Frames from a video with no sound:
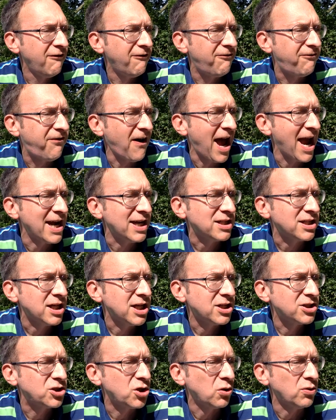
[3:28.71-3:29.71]
Fight!
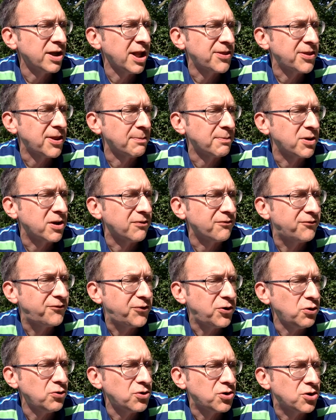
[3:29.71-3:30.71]
Don't let them
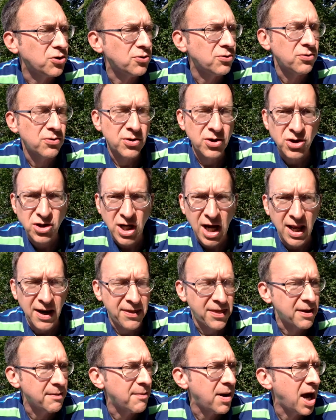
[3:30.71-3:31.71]
confuse you, shouted
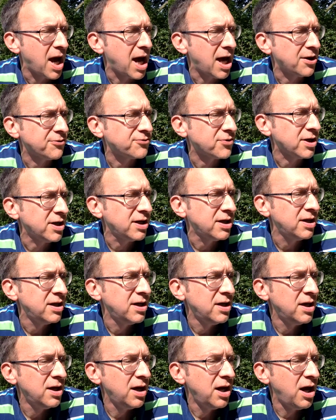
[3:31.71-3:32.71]
the Mahandra.
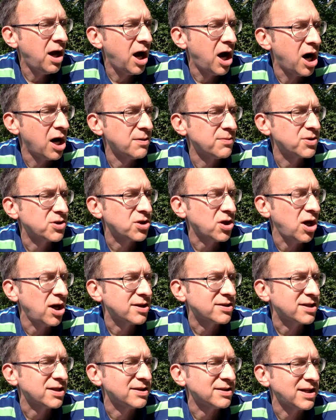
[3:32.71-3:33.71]
Arm saw
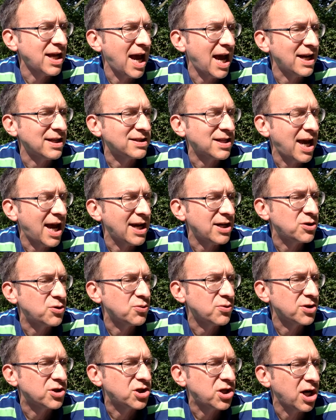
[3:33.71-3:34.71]
Tendai tied
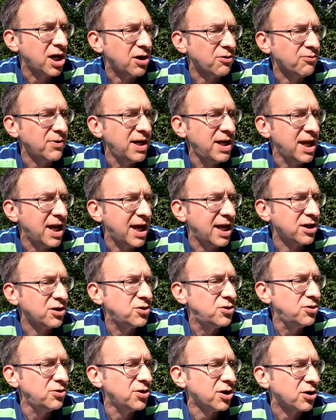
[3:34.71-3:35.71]
to a chair. Rita and
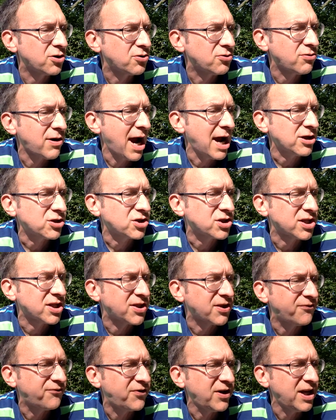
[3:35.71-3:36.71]
Kuda crouched at
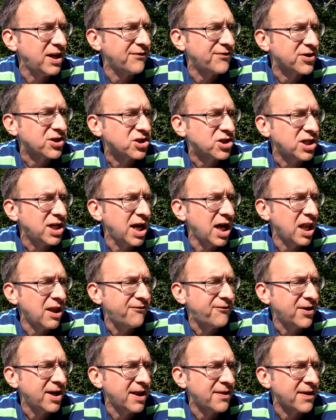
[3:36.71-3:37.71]
the feet of the
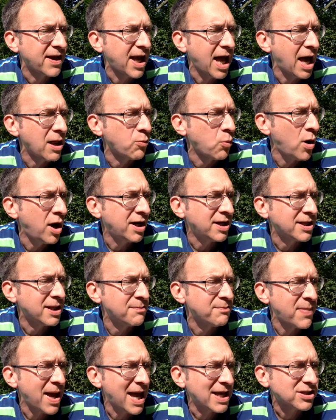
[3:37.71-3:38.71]
she-elephant and the Gondwanan
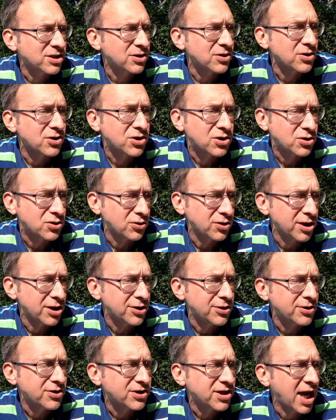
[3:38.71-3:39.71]
ambassador stood
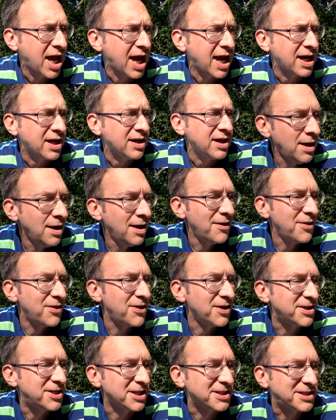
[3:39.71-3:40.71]
at her side.
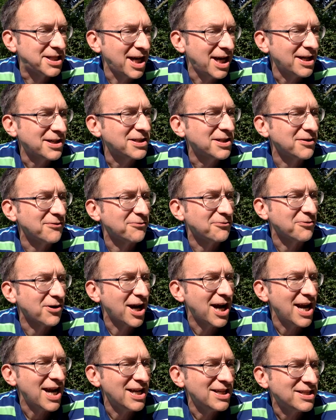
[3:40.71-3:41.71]
The detective
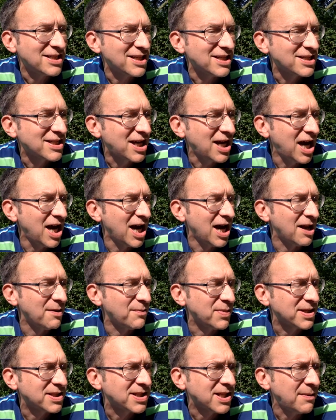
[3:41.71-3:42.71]
raised his
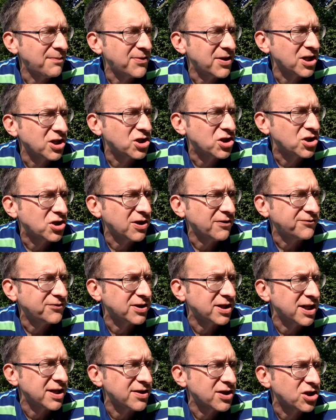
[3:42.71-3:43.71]
gun, but something
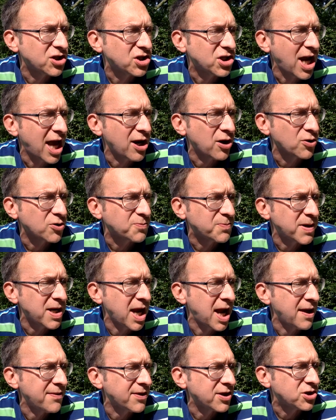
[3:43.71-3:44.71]
shifted in the shadows
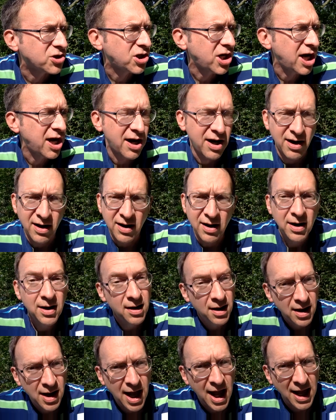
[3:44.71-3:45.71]
beyond the chair
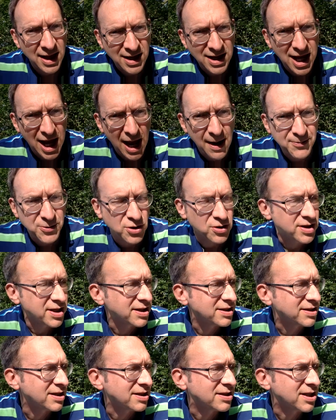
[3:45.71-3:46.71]
and captured
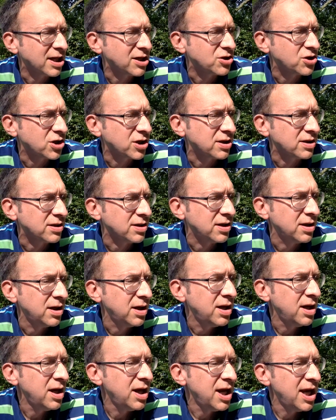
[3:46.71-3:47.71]
his attention.
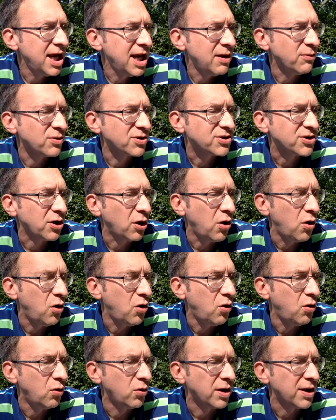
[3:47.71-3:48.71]
It was the
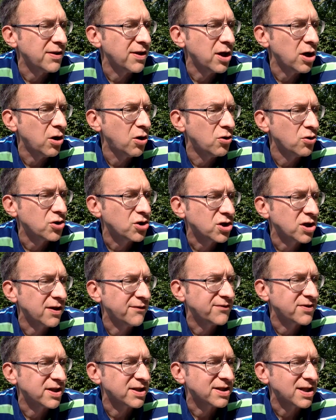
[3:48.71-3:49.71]
hole in the ocean
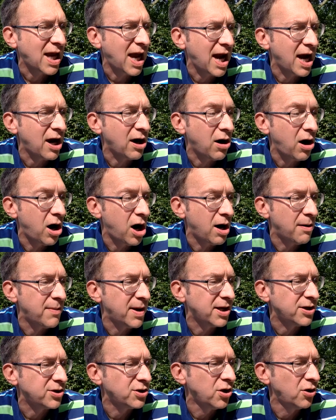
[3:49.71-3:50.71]
of desire Arm
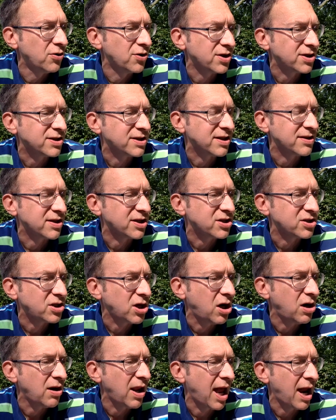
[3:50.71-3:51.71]
had noticed in the
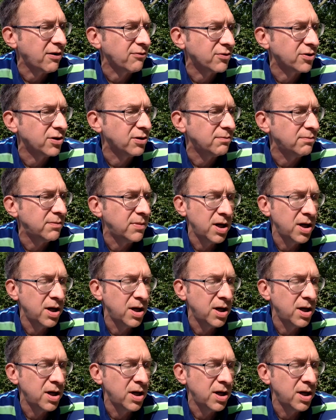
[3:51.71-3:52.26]
starlight room.